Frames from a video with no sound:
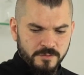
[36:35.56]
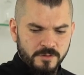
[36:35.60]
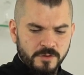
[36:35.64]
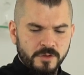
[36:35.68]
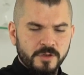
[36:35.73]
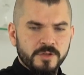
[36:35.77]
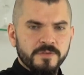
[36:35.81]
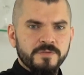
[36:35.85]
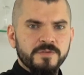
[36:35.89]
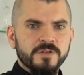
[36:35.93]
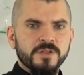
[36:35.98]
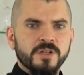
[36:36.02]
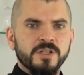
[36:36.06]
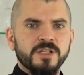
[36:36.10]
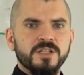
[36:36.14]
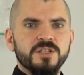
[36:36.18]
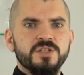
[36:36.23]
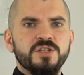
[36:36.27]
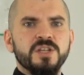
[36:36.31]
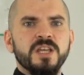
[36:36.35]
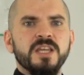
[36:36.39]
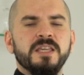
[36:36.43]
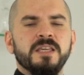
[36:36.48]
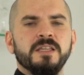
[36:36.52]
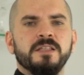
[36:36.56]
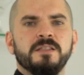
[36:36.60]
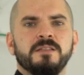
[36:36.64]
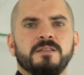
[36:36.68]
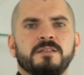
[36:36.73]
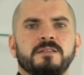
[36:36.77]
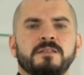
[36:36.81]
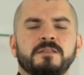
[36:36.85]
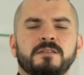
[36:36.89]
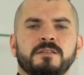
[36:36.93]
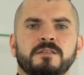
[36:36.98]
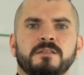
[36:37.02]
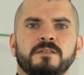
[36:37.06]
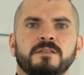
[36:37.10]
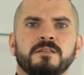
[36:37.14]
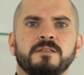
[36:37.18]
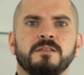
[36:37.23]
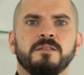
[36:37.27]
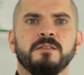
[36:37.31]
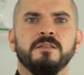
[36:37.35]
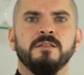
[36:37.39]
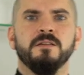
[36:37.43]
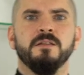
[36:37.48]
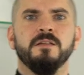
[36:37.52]
or if you're going to shake it.
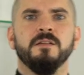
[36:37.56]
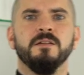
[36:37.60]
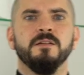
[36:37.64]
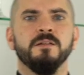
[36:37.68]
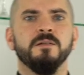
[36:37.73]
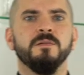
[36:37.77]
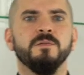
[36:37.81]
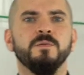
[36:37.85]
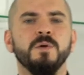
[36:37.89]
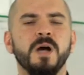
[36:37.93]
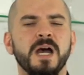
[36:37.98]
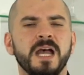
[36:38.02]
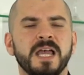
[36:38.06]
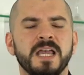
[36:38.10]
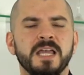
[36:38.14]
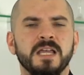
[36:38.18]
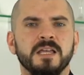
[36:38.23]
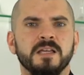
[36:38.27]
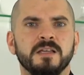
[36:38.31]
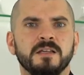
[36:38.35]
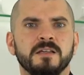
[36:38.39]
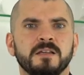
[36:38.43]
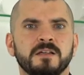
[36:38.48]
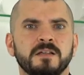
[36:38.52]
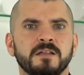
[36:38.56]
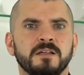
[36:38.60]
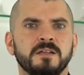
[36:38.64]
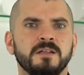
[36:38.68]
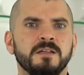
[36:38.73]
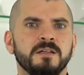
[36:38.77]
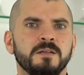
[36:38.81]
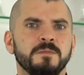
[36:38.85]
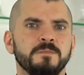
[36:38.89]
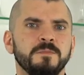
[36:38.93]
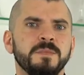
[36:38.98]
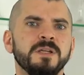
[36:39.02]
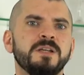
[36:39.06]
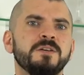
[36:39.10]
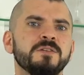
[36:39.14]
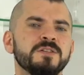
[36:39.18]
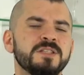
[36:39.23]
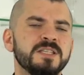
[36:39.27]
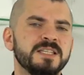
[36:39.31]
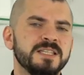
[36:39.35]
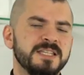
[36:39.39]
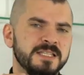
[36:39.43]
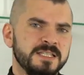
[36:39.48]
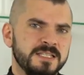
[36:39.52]
Why? Because
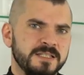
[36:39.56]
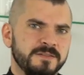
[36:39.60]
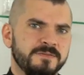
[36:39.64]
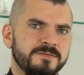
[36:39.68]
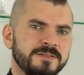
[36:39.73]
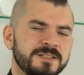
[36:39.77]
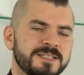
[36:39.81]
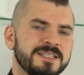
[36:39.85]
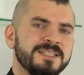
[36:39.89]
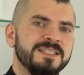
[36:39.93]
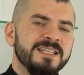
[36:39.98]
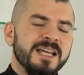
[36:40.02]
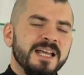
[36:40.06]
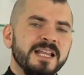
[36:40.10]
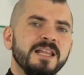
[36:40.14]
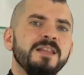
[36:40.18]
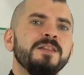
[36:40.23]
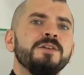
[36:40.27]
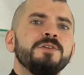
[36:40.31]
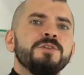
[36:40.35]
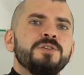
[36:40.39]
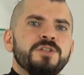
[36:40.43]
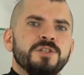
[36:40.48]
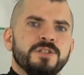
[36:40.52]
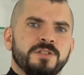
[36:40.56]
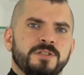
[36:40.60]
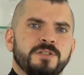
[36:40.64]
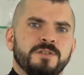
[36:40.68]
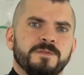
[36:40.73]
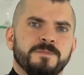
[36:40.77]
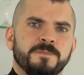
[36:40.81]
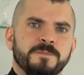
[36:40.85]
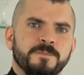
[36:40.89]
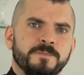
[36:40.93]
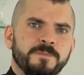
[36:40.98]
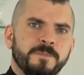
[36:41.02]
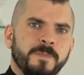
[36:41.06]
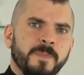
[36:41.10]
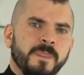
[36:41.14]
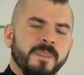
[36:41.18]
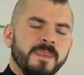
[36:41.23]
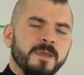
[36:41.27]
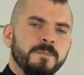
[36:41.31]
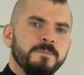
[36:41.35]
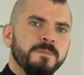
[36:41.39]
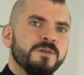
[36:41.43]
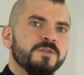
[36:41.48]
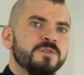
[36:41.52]
there's a difference in dilution.
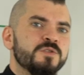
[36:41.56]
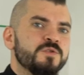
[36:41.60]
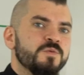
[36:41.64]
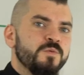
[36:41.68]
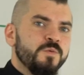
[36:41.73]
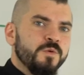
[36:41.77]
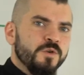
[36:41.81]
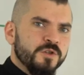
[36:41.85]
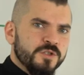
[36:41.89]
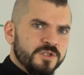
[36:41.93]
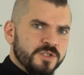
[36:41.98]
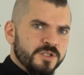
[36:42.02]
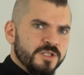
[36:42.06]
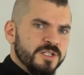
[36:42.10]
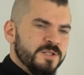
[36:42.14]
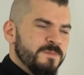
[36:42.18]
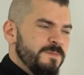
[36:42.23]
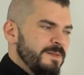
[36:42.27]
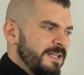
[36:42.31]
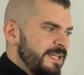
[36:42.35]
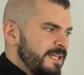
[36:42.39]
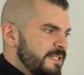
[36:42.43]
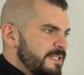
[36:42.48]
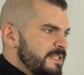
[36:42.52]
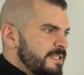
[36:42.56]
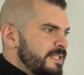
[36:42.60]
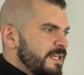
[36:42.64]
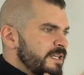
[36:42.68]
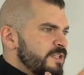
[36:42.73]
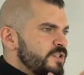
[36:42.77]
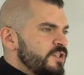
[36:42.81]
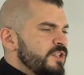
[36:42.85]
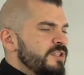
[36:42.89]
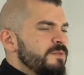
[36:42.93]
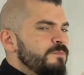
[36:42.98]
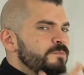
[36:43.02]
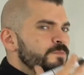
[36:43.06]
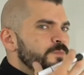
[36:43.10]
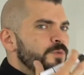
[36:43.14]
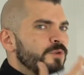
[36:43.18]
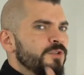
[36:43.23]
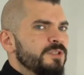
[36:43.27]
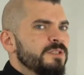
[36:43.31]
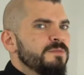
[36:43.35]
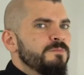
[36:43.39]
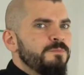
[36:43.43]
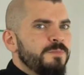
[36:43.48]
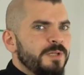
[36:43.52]
Because water is playing such an
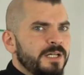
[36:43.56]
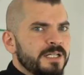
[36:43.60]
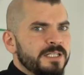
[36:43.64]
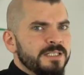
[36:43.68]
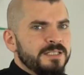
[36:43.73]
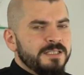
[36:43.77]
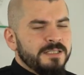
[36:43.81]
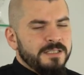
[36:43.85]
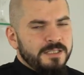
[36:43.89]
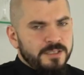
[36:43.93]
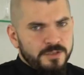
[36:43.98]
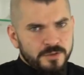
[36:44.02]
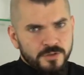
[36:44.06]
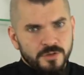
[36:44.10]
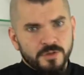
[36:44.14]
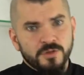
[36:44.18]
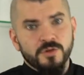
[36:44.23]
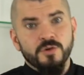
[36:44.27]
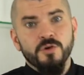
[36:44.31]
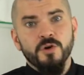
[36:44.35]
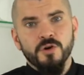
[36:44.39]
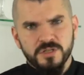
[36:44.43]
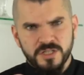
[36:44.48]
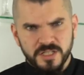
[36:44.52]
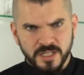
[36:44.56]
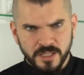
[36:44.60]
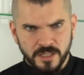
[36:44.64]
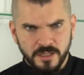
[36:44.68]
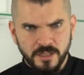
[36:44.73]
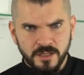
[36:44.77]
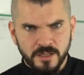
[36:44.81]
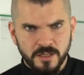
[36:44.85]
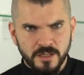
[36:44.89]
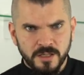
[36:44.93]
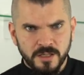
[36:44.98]
important part in your cocktail